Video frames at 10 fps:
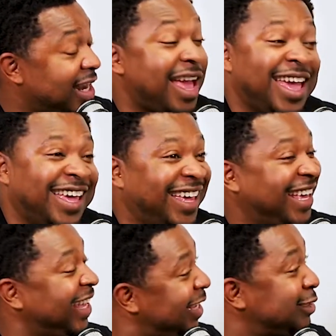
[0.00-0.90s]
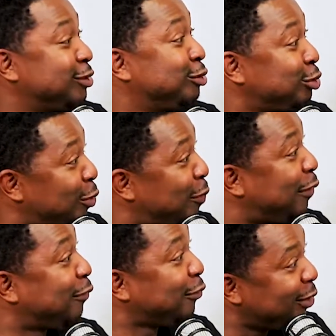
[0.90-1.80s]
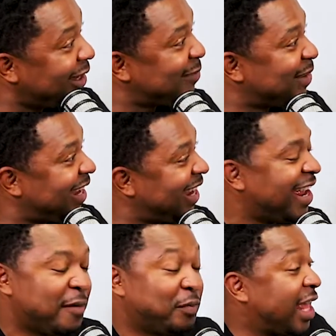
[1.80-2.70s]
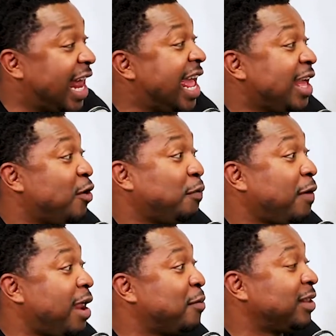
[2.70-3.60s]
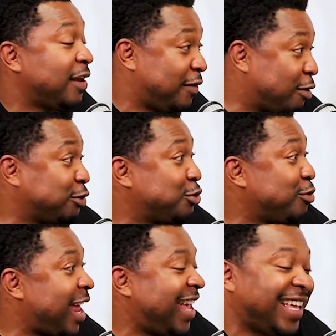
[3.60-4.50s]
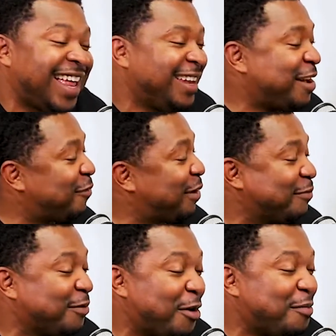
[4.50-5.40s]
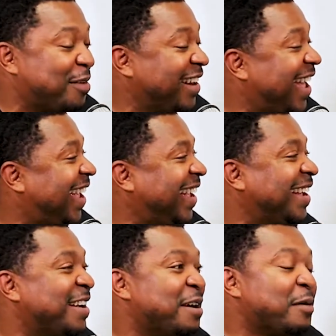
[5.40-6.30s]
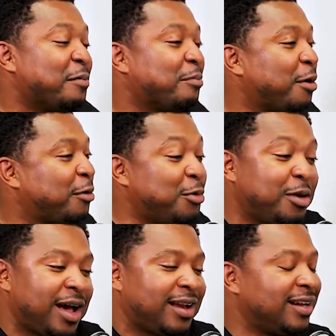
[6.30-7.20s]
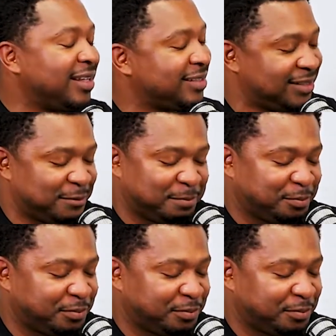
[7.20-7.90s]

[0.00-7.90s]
Like, he's a super freak, man. And I ain't got no problem with that. If that's what you like, I love it, bro. But, like, bro, you got to listen.